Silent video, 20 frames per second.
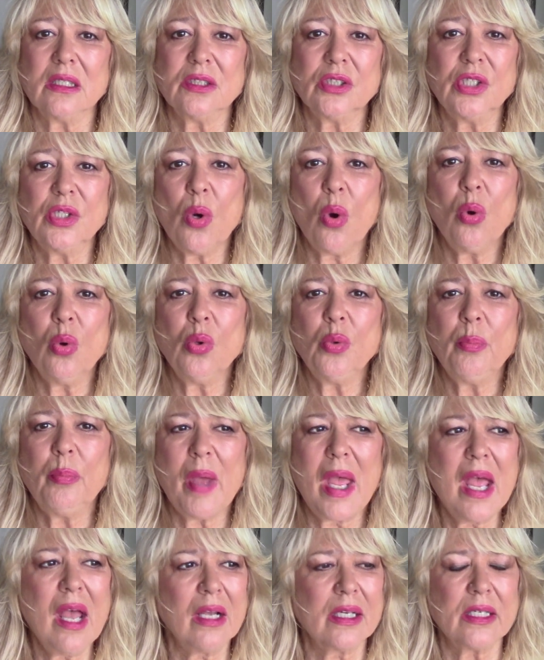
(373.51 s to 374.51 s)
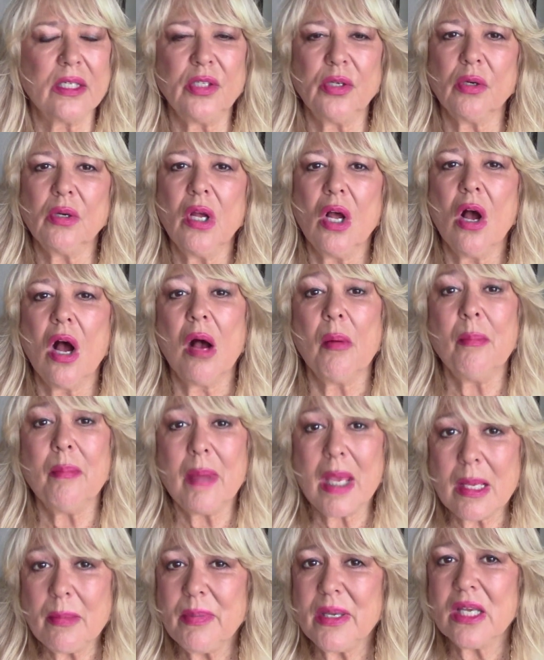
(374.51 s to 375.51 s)
So you hold back and you're
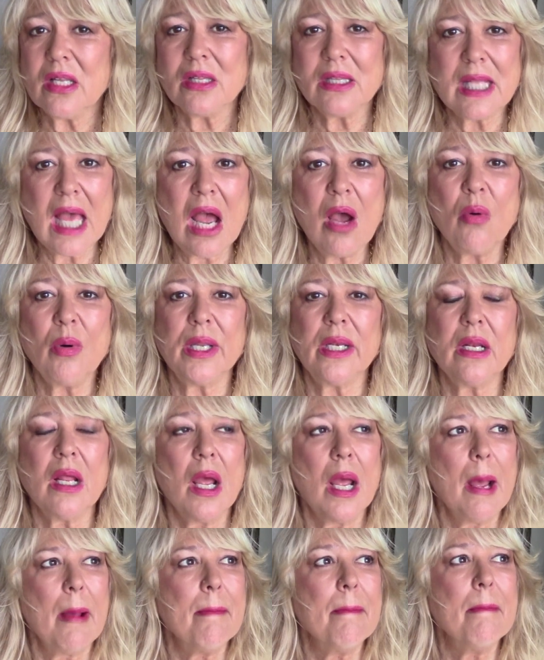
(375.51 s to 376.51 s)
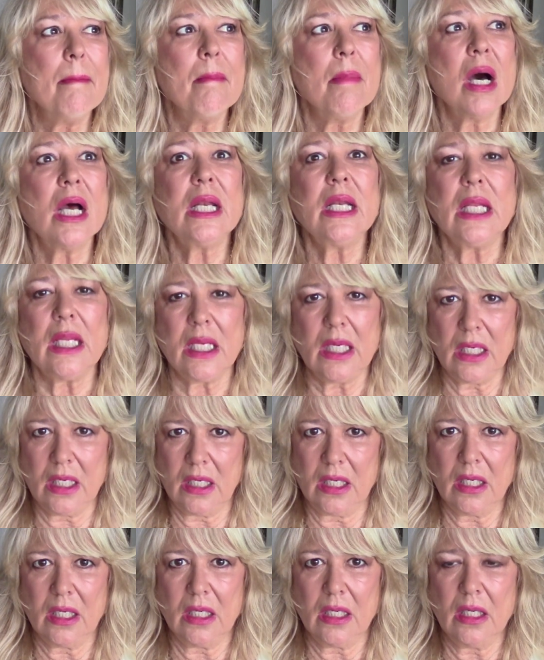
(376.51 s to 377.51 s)
maybe allowing money.
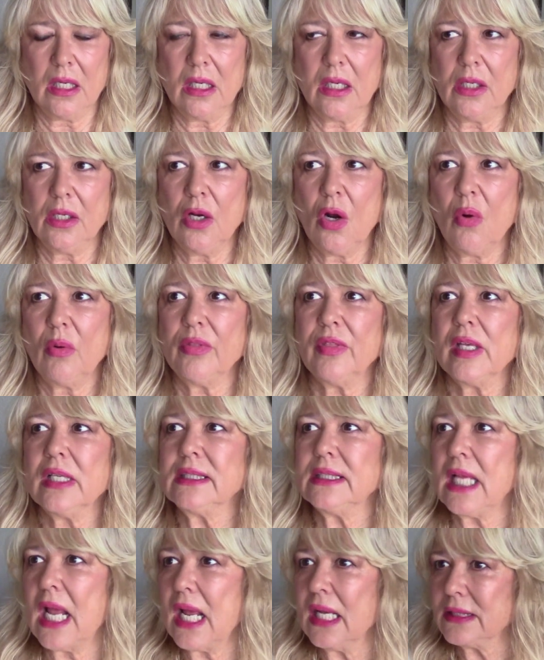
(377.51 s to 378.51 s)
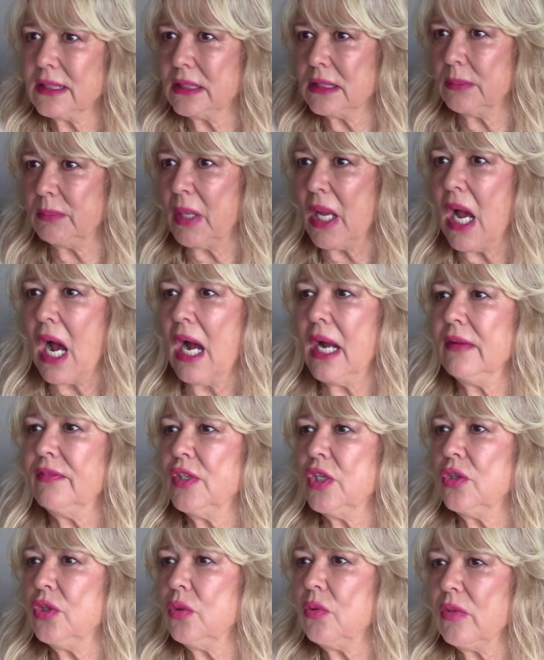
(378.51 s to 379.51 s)
You know, this has to be, I
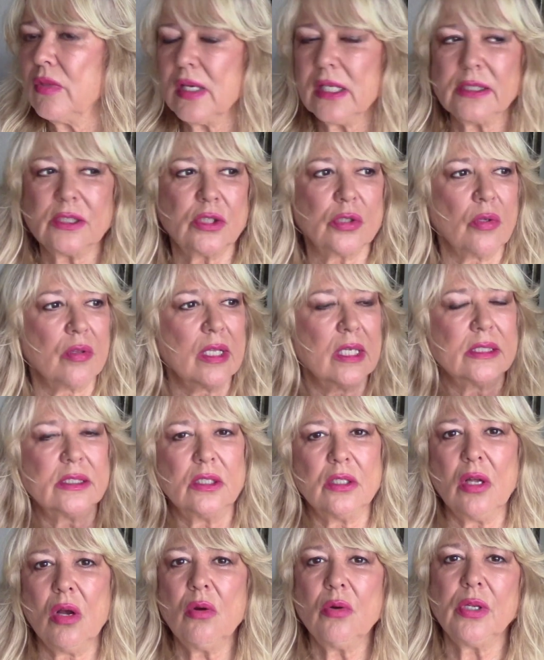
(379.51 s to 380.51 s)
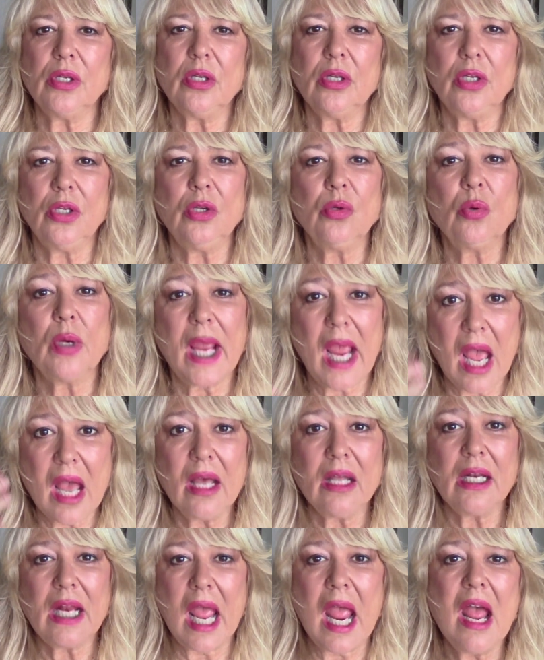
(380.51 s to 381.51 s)
have to do this or this. No, you
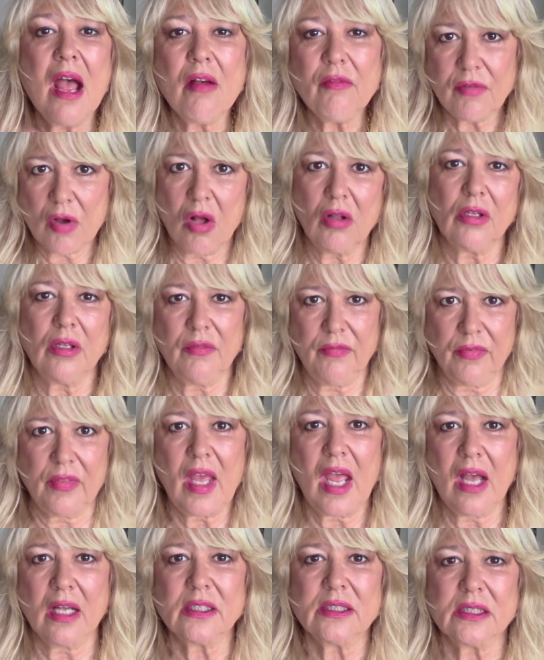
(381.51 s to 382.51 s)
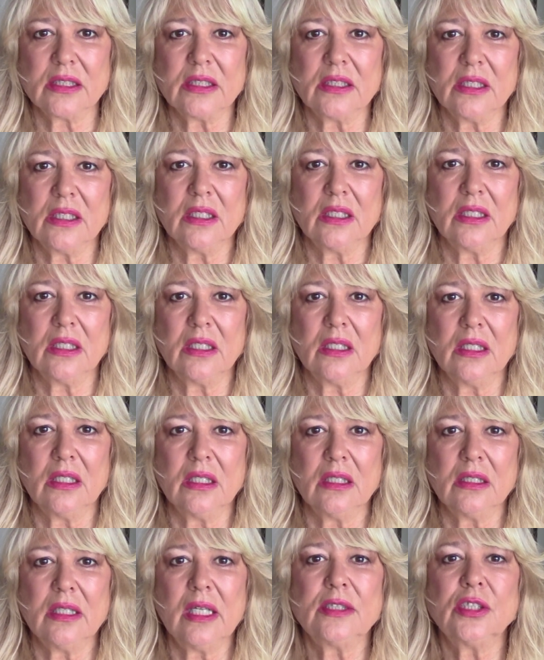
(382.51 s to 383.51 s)
can have all of that.
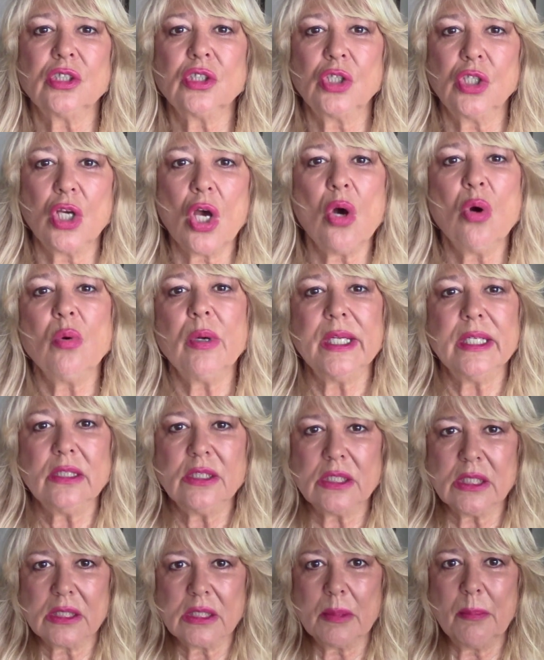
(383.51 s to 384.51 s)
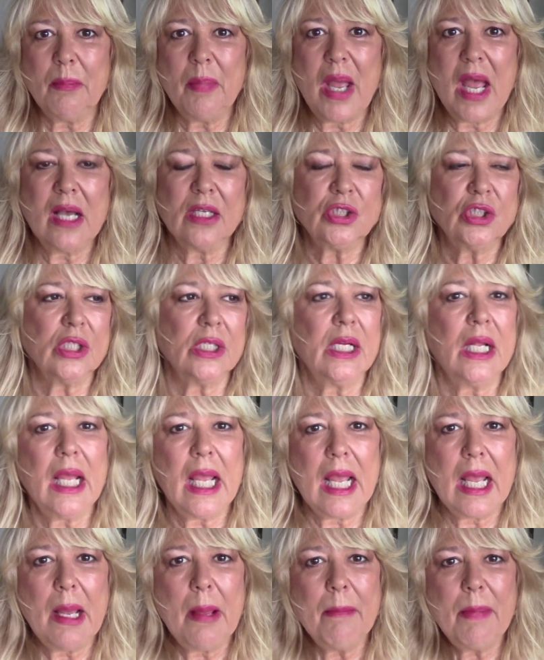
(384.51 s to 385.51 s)
Let's go into compassion,
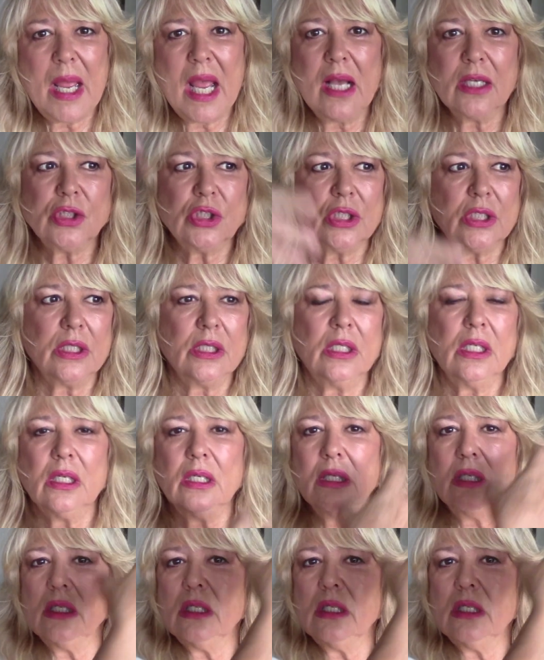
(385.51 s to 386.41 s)
passion,